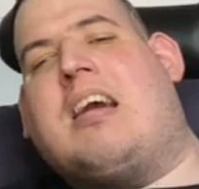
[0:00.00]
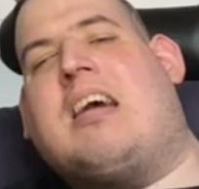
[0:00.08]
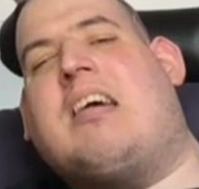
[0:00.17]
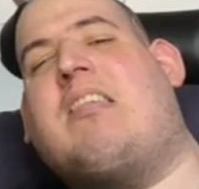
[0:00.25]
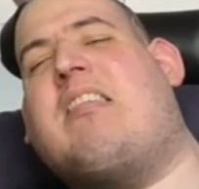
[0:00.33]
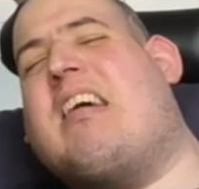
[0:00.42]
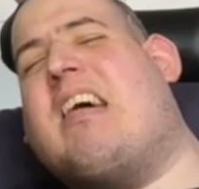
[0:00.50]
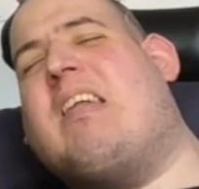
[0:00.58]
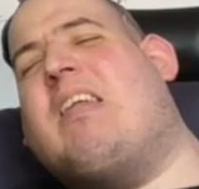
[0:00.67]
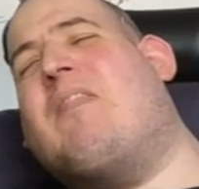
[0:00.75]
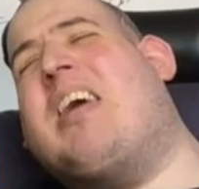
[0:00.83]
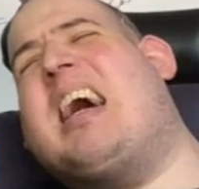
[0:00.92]
So
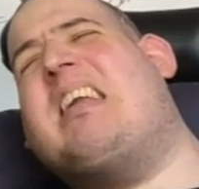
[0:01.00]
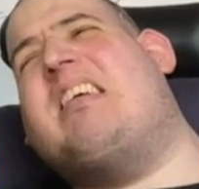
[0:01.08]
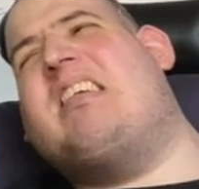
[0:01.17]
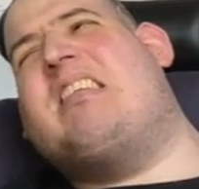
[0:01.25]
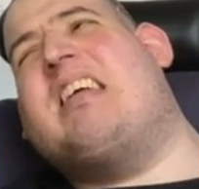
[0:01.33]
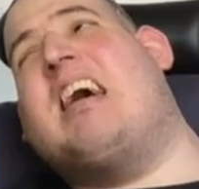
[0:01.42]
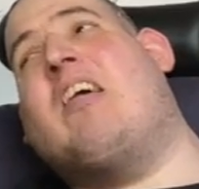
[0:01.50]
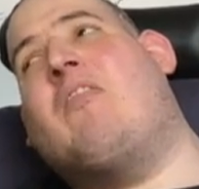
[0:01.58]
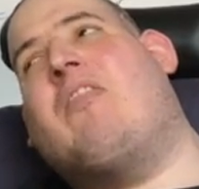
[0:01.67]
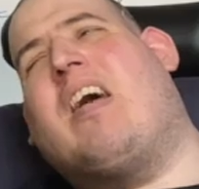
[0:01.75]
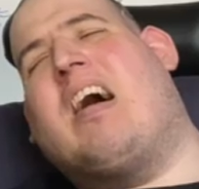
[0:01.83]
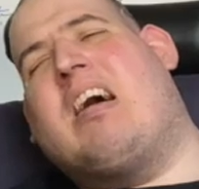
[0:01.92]
the match itself,
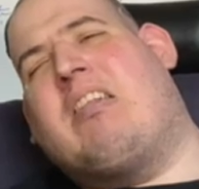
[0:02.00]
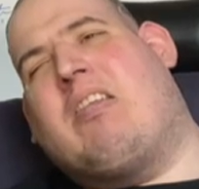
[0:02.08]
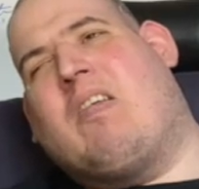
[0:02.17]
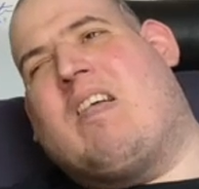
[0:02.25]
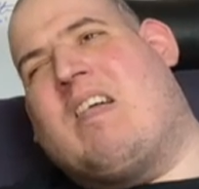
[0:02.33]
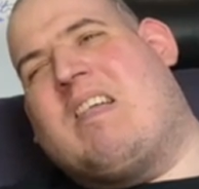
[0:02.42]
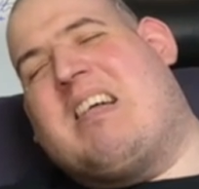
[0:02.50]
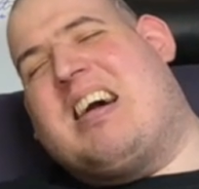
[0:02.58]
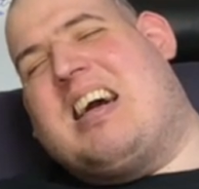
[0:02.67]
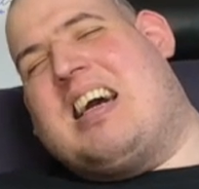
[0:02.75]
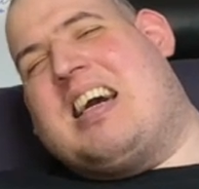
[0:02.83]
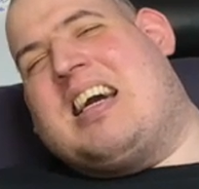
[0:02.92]
I thought,
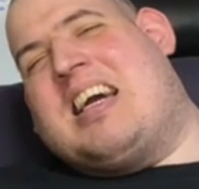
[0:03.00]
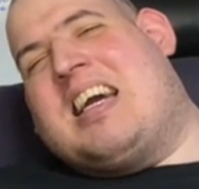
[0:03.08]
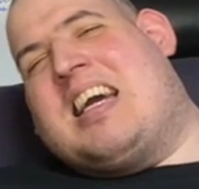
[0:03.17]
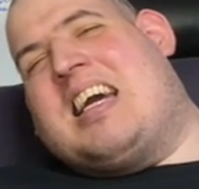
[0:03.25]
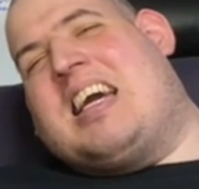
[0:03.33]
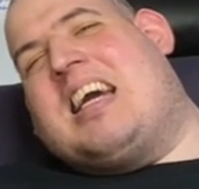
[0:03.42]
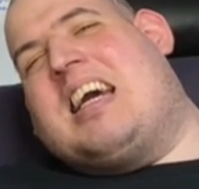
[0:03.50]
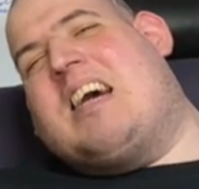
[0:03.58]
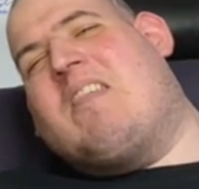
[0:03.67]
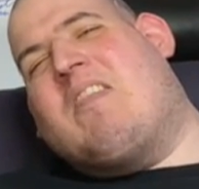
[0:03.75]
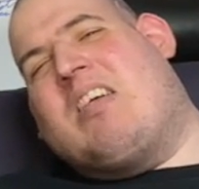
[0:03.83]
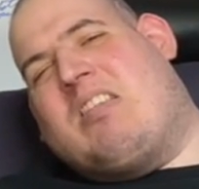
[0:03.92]

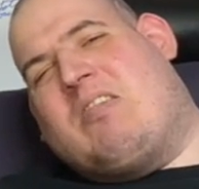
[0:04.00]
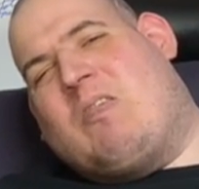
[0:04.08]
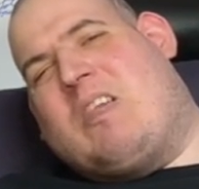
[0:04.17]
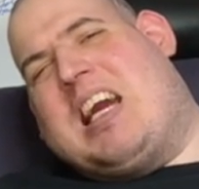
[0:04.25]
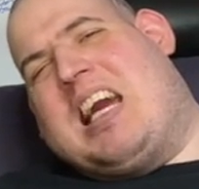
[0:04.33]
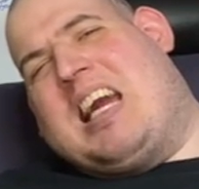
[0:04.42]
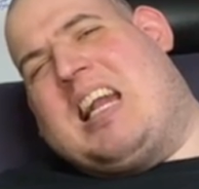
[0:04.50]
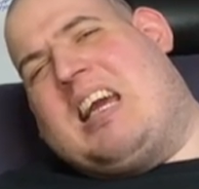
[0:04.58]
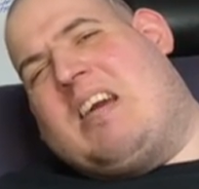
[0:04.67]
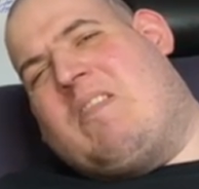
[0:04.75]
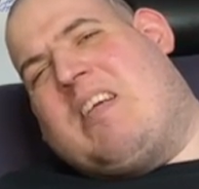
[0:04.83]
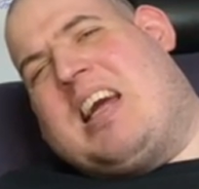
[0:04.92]
was really,
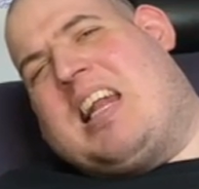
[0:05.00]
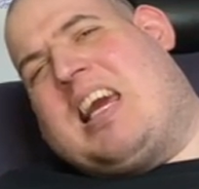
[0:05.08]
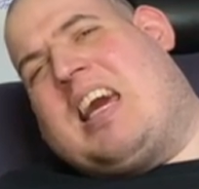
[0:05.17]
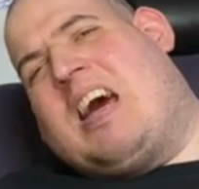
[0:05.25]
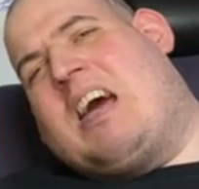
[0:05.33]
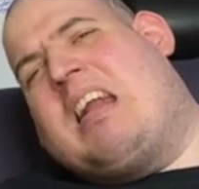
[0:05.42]
really good.